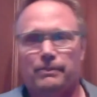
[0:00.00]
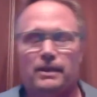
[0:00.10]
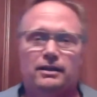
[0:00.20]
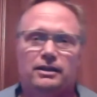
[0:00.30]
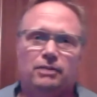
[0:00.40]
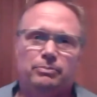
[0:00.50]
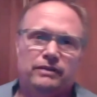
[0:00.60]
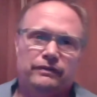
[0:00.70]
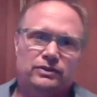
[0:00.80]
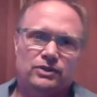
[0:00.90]
help
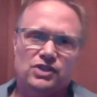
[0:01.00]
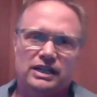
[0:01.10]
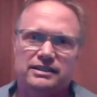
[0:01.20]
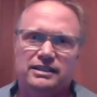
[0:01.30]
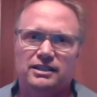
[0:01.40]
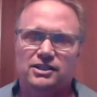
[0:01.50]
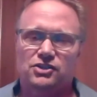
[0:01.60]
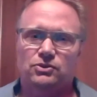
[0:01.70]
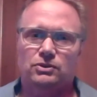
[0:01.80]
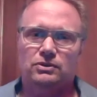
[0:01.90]
influence ideas
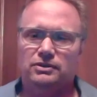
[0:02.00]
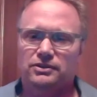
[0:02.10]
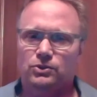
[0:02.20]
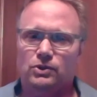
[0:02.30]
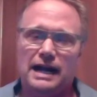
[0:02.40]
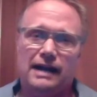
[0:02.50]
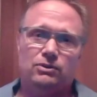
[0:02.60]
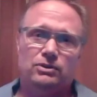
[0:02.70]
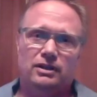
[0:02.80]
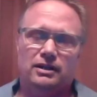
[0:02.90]
through, throughout
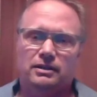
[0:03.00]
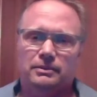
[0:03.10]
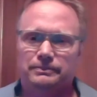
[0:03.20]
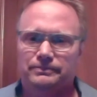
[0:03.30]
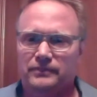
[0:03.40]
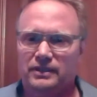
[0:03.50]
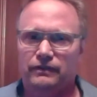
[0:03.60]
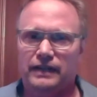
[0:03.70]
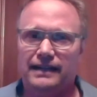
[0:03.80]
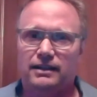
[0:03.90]
um,
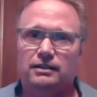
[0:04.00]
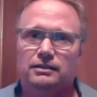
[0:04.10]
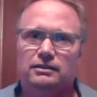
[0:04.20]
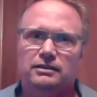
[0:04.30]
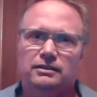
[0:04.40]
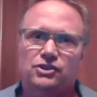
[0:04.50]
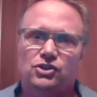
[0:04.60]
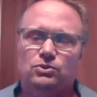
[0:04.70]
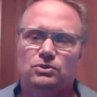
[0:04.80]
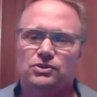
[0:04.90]
Nevada in the
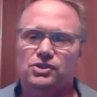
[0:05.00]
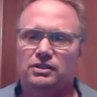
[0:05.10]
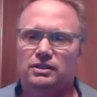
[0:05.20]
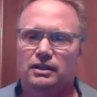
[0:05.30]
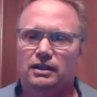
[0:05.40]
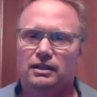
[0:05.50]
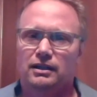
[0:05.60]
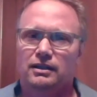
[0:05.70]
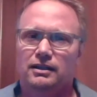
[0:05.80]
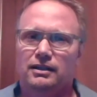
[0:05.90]
schools and
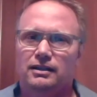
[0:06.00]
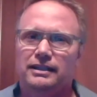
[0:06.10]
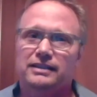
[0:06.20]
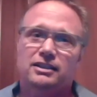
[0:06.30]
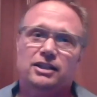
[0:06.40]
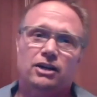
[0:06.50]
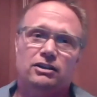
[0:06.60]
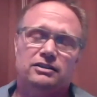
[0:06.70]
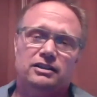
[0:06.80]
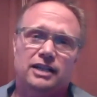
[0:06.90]
uh, like the
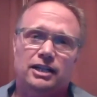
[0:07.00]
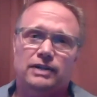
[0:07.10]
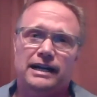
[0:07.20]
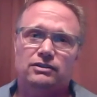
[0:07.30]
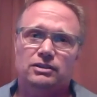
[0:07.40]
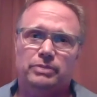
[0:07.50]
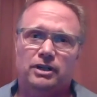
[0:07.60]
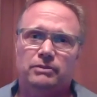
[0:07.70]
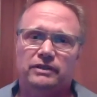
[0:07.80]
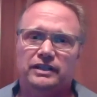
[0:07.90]
Car- the Colorado
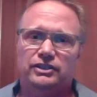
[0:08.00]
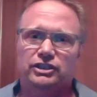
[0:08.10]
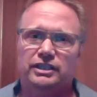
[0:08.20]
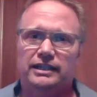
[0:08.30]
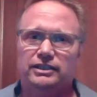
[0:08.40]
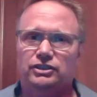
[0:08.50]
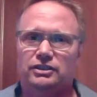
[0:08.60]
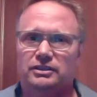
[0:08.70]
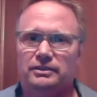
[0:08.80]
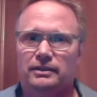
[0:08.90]
Department of
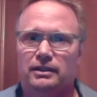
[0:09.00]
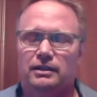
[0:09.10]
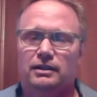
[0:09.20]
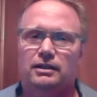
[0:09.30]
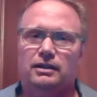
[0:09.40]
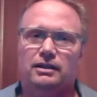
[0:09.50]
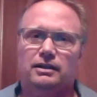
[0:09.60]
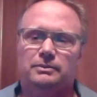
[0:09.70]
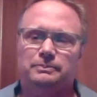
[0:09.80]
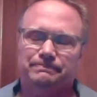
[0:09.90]
Education um,